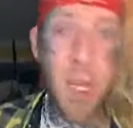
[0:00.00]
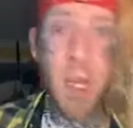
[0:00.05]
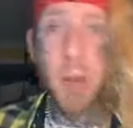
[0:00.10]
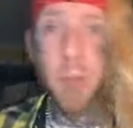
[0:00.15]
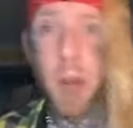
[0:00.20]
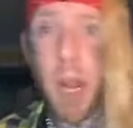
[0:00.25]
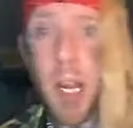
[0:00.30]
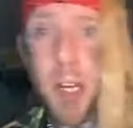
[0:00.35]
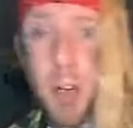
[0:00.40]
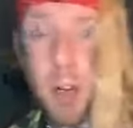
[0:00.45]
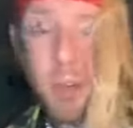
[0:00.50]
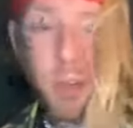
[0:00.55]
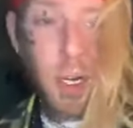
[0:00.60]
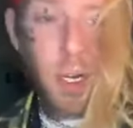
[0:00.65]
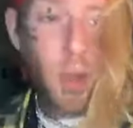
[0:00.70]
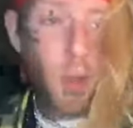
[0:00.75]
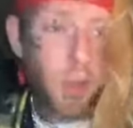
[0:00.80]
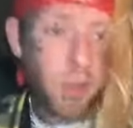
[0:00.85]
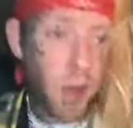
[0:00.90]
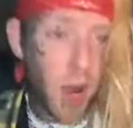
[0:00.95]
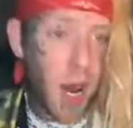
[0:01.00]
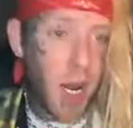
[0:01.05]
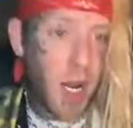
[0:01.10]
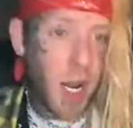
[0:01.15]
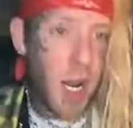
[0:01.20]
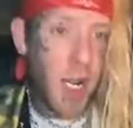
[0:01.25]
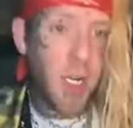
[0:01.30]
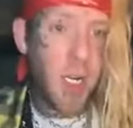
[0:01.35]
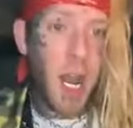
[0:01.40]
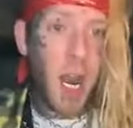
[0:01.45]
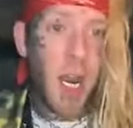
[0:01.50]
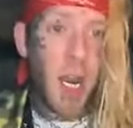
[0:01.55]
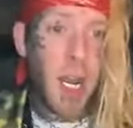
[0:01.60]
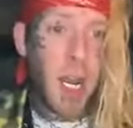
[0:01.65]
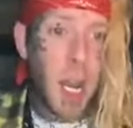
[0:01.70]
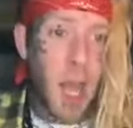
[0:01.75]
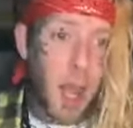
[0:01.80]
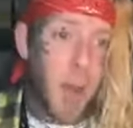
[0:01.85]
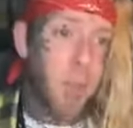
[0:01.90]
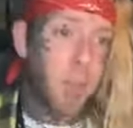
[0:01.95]
brand new video Friday, 9
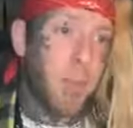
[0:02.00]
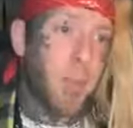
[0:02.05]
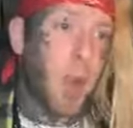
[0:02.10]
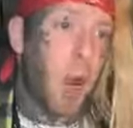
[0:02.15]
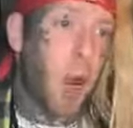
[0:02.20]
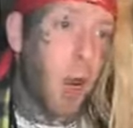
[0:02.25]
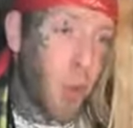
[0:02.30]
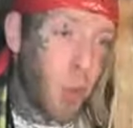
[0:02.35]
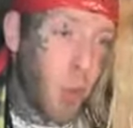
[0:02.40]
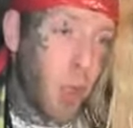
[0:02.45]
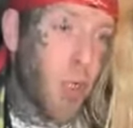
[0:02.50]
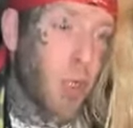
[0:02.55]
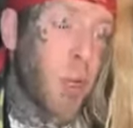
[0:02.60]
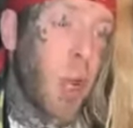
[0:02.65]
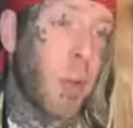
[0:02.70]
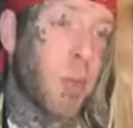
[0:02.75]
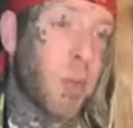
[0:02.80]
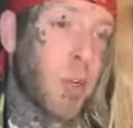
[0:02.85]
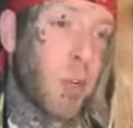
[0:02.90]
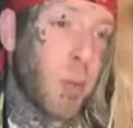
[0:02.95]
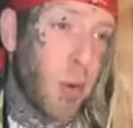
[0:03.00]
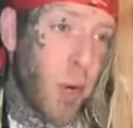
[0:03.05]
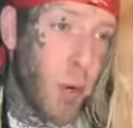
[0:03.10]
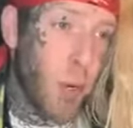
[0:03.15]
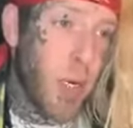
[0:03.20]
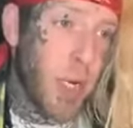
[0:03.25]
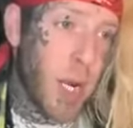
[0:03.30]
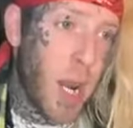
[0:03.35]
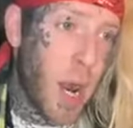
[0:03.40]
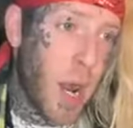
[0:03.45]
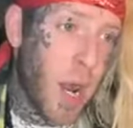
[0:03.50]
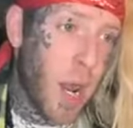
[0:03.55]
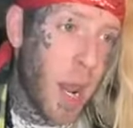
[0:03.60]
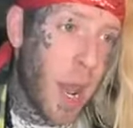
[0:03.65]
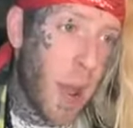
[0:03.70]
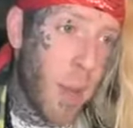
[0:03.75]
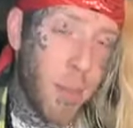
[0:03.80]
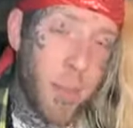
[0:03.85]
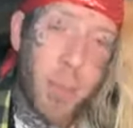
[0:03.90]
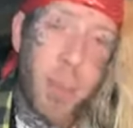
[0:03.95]
a.m. Artwork drops tomorrow at 9
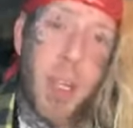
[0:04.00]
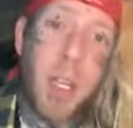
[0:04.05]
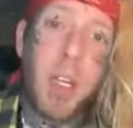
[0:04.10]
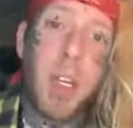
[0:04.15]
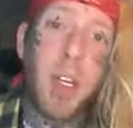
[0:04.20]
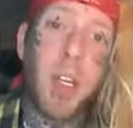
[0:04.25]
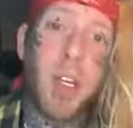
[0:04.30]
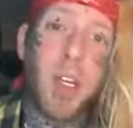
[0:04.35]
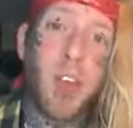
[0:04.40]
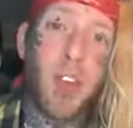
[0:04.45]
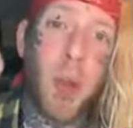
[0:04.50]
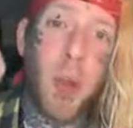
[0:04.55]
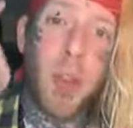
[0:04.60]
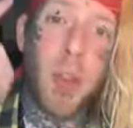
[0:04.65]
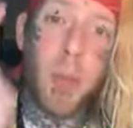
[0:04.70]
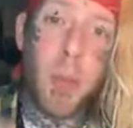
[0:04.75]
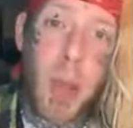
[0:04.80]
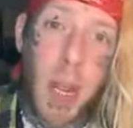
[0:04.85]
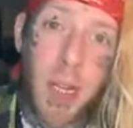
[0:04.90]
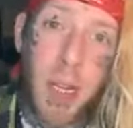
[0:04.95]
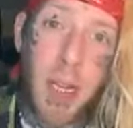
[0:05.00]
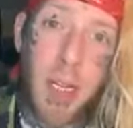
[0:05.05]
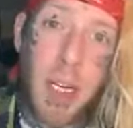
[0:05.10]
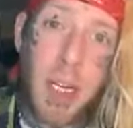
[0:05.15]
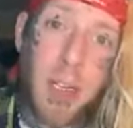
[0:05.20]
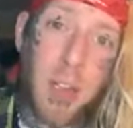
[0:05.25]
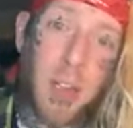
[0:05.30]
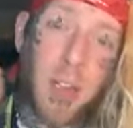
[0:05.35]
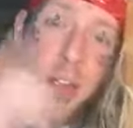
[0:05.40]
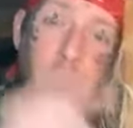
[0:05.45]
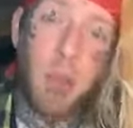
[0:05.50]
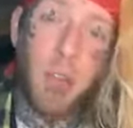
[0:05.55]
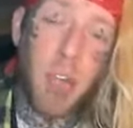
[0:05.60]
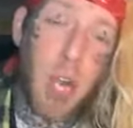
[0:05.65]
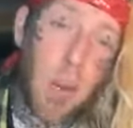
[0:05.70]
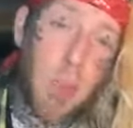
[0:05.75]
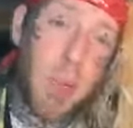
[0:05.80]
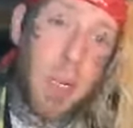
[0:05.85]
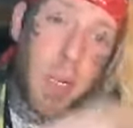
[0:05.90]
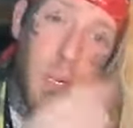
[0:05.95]
a.m. You can join the mailing list or
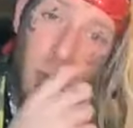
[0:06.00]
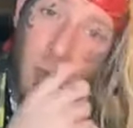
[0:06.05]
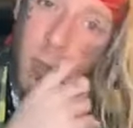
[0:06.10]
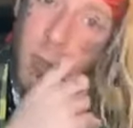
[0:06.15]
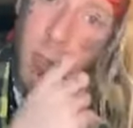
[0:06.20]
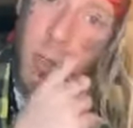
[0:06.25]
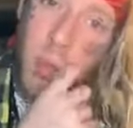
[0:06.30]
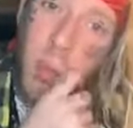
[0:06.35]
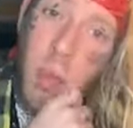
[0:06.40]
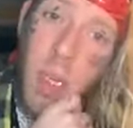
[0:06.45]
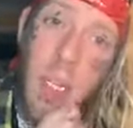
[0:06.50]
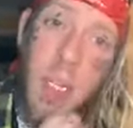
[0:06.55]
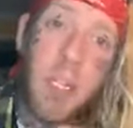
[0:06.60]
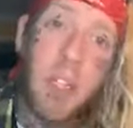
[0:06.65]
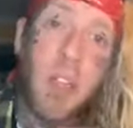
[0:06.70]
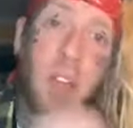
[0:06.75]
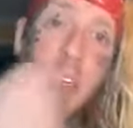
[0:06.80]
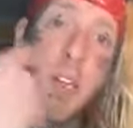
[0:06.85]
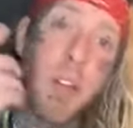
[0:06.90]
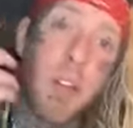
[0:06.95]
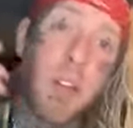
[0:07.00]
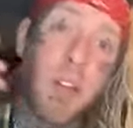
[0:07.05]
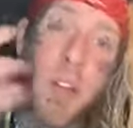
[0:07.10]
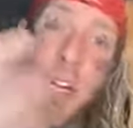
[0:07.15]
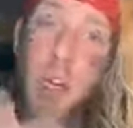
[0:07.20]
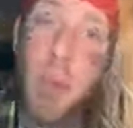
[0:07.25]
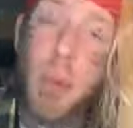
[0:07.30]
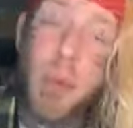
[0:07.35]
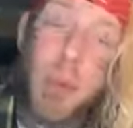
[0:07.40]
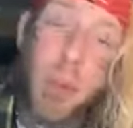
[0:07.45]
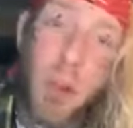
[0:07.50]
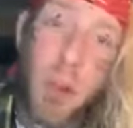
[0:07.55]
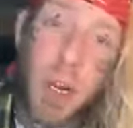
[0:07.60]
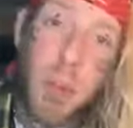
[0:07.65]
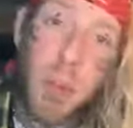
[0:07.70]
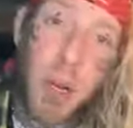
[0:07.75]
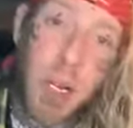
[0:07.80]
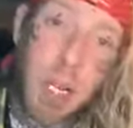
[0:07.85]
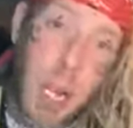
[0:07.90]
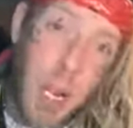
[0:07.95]
subscribe to YouTube to see the video before
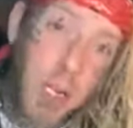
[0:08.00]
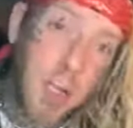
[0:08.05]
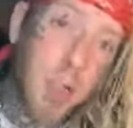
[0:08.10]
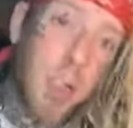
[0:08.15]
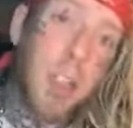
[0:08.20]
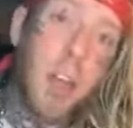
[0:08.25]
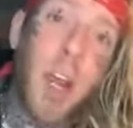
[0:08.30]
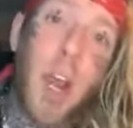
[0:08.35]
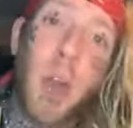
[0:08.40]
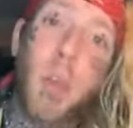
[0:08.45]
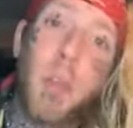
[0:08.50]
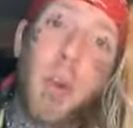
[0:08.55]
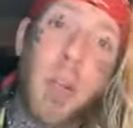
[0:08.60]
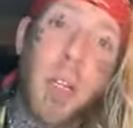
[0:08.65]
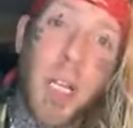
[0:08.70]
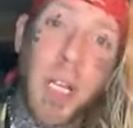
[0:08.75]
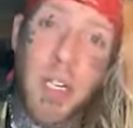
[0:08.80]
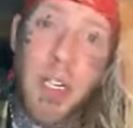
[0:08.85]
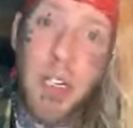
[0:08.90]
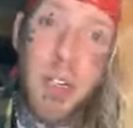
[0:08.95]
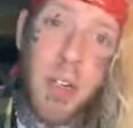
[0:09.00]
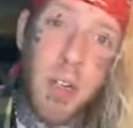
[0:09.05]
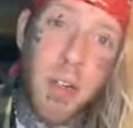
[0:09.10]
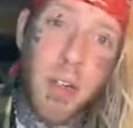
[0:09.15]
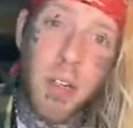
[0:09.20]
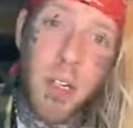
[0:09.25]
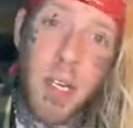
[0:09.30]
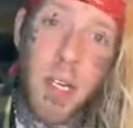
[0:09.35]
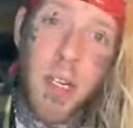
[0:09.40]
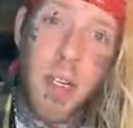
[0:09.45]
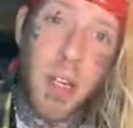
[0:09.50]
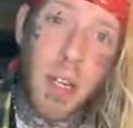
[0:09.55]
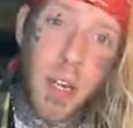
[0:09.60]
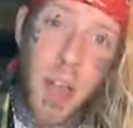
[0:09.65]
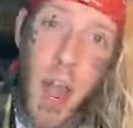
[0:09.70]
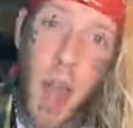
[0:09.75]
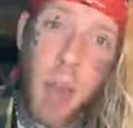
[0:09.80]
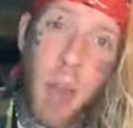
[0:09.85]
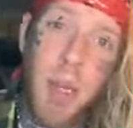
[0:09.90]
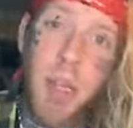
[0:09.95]
anybody else. I'll put links to those things in the
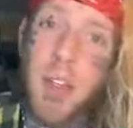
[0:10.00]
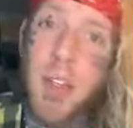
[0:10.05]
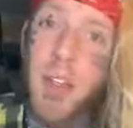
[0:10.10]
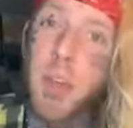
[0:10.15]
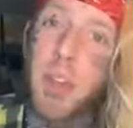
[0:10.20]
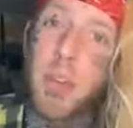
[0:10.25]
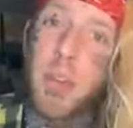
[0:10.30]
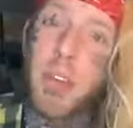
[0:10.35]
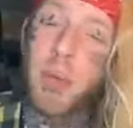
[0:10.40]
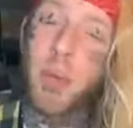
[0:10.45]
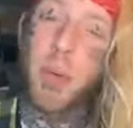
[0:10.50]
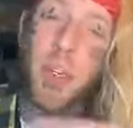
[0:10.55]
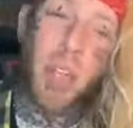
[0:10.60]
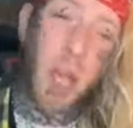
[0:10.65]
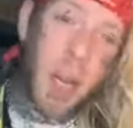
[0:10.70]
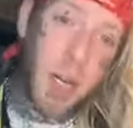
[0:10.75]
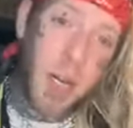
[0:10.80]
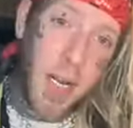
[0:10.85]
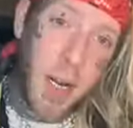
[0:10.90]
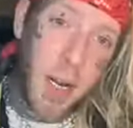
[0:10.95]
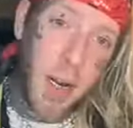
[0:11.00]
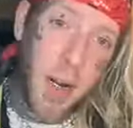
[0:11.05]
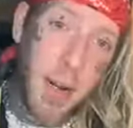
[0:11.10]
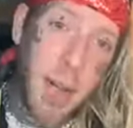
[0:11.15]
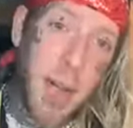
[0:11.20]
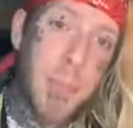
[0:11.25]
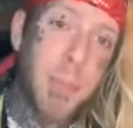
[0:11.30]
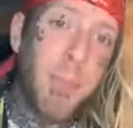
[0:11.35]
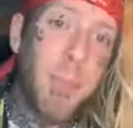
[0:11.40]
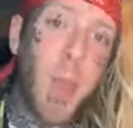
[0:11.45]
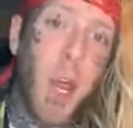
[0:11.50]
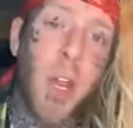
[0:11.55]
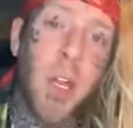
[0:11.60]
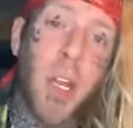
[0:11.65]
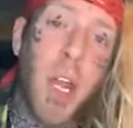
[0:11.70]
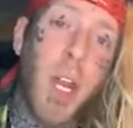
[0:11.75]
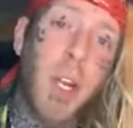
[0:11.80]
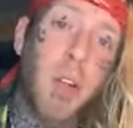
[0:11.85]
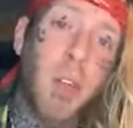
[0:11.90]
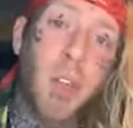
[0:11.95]
comments as soon as we're done here. All you
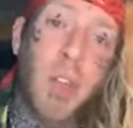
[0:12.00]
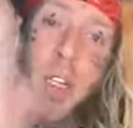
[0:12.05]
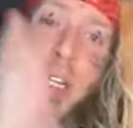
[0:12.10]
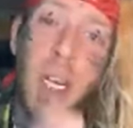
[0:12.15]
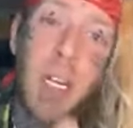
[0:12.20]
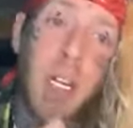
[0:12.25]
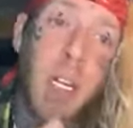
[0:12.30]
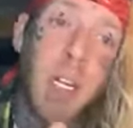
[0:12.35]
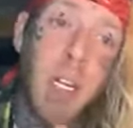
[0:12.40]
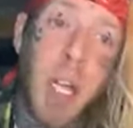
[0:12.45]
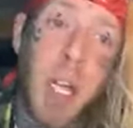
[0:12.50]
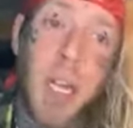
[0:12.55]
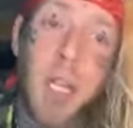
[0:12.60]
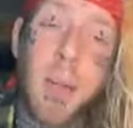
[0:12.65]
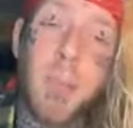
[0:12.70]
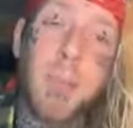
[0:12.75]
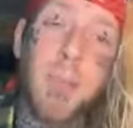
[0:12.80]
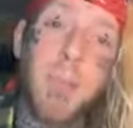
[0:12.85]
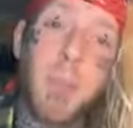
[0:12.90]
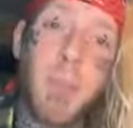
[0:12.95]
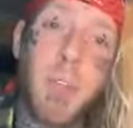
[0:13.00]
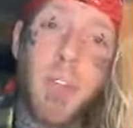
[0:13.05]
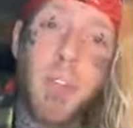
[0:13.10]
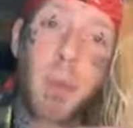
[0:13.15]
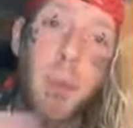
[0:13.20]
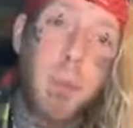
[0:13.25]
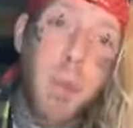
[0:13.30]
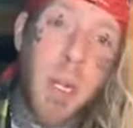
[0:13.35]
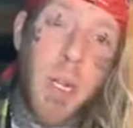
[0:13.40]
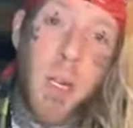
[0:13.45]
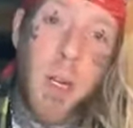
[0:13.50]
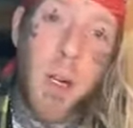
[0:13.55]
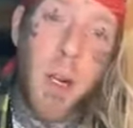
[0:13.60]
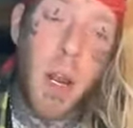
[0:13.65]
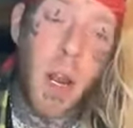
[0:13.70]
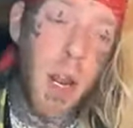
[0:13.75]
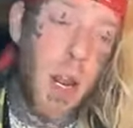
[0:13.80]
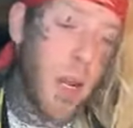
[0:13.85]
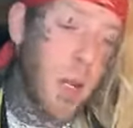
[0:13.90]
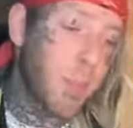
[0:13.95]
gotta do is click the link, submit your
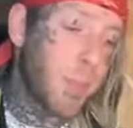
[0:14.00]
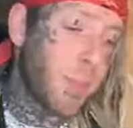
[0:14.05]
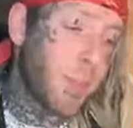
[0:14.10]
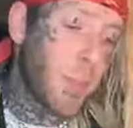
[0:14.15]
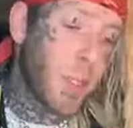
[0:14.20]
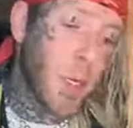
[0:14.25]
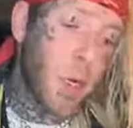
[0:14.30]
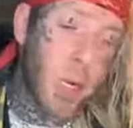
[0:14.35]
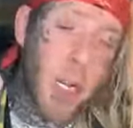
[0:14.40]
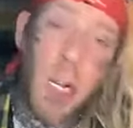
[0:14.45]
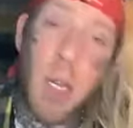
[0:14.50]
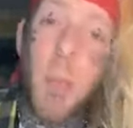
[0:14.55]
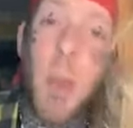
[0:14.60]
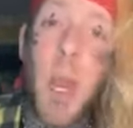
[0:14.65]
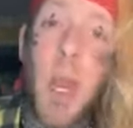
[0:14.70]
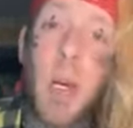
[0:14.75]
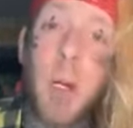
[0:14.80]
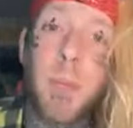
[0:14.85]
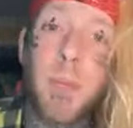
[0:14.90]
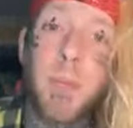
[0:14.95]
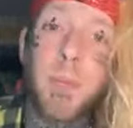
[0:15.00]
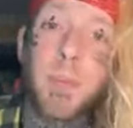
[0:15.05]
uh, your email,